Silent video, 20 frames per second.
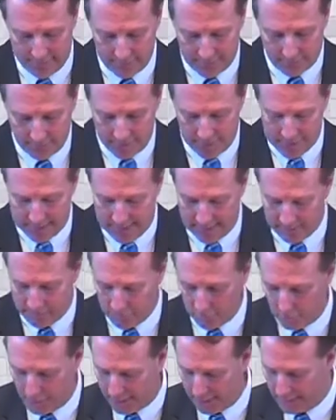for you at that
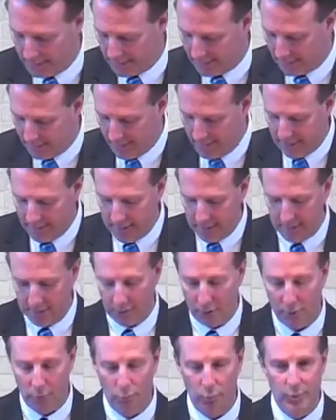point.
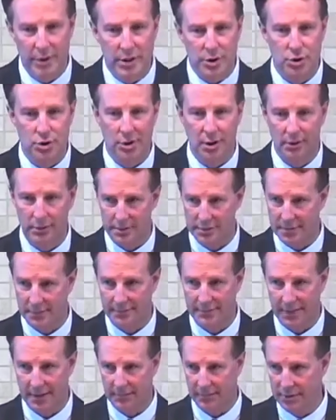We struggle as a
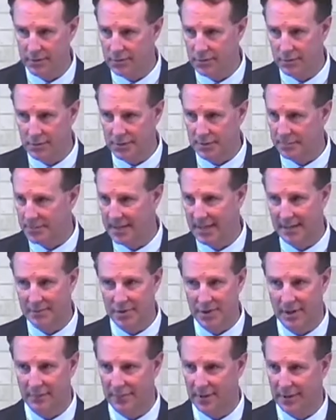family too.
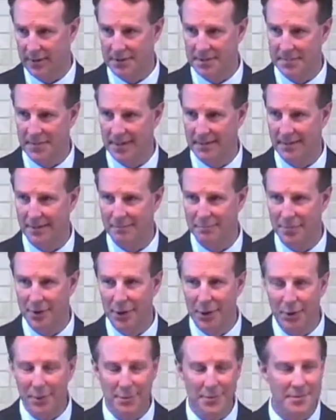Sometimes you have unexpected
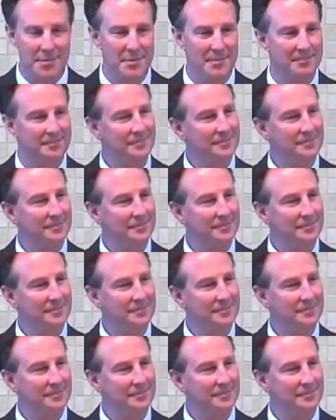bills,